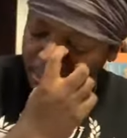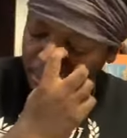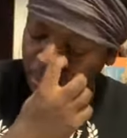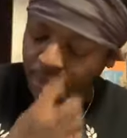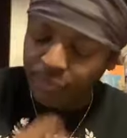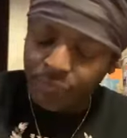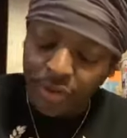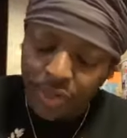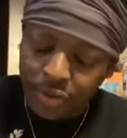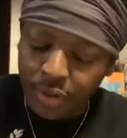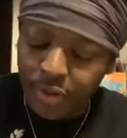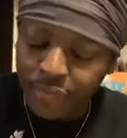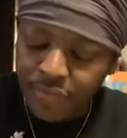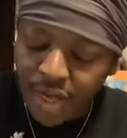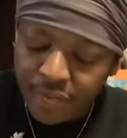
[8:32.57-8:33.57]
25,
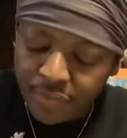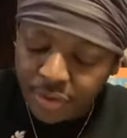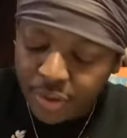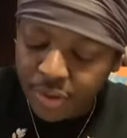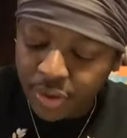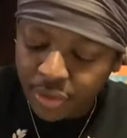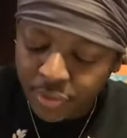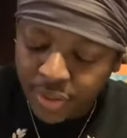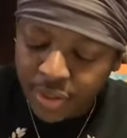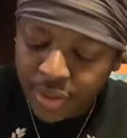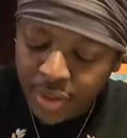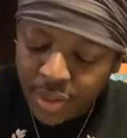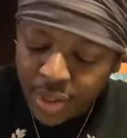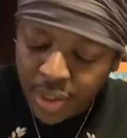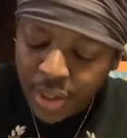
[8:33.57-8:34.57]
35 and 33.
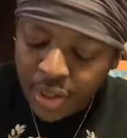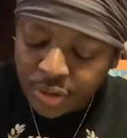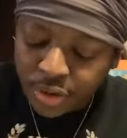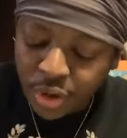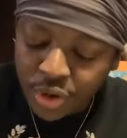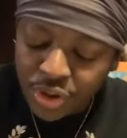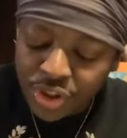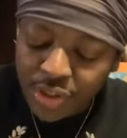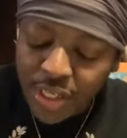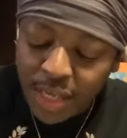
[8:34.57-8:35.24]
So you should